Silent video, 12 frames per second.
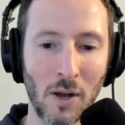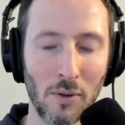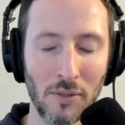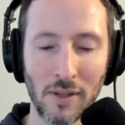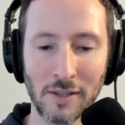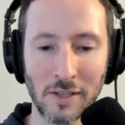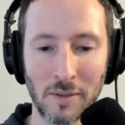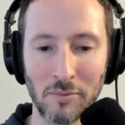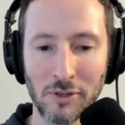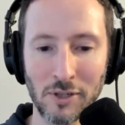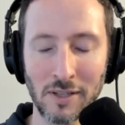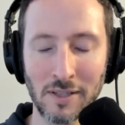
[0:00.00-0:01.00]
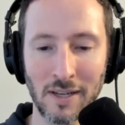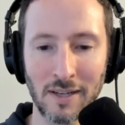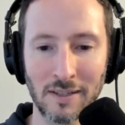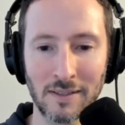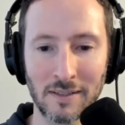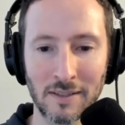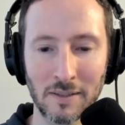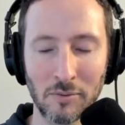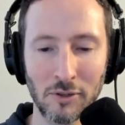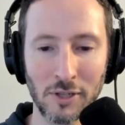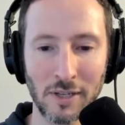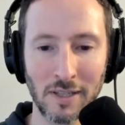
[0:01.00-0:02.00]
Oh, thanks. I appreciate that.
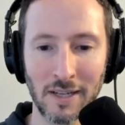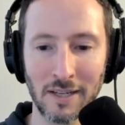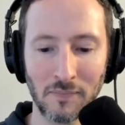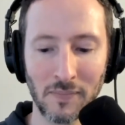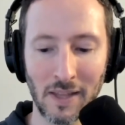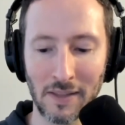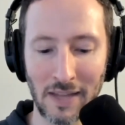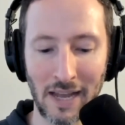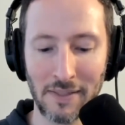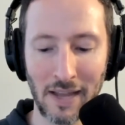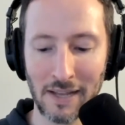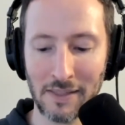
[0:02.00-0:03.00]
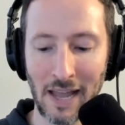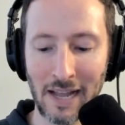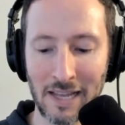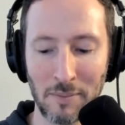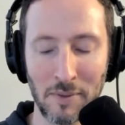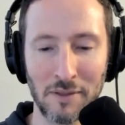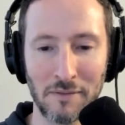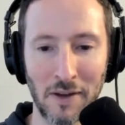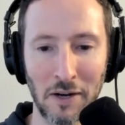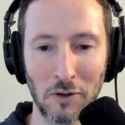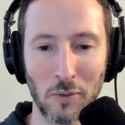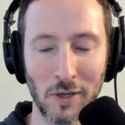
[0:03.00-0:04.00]
That can't be the
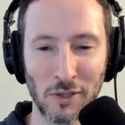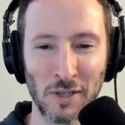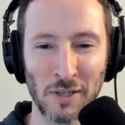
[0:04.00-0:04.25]
final question.